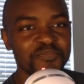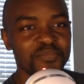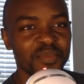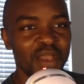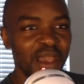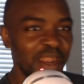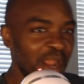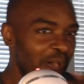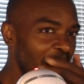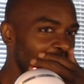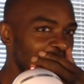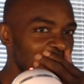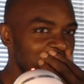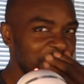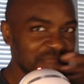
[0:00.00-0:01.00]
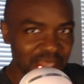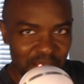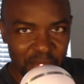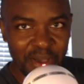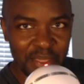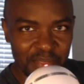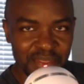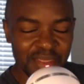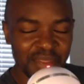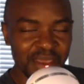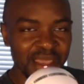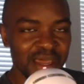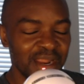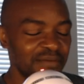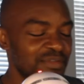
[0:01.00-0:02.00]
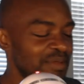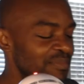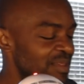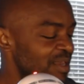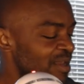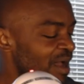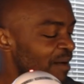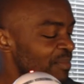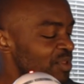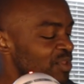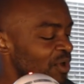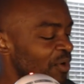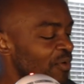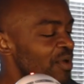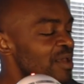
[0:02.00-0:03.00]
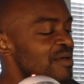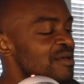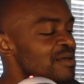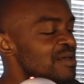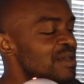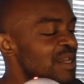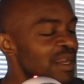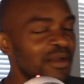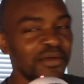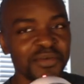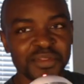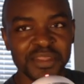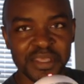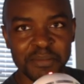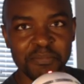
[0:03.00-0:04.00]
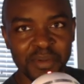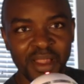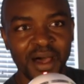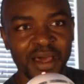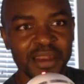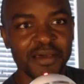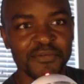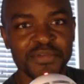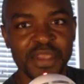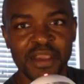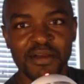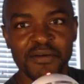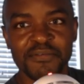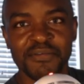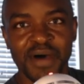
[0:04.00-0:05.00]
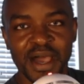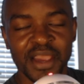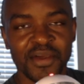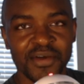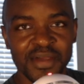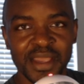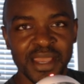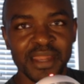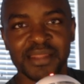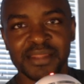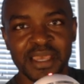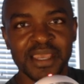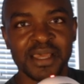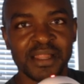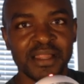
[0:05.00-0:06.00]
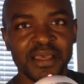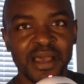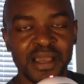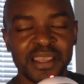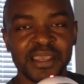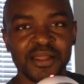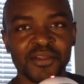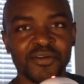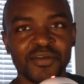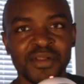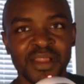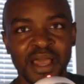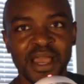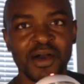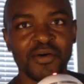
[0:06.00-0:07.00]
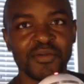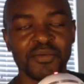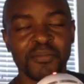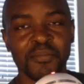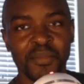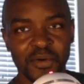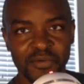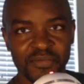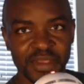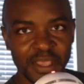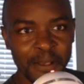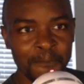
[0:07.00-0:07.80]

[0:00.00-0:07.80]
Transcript: And I'll say why, and they kind of have something in common. So here's the plot of Terrifier. It is a killer clown movie.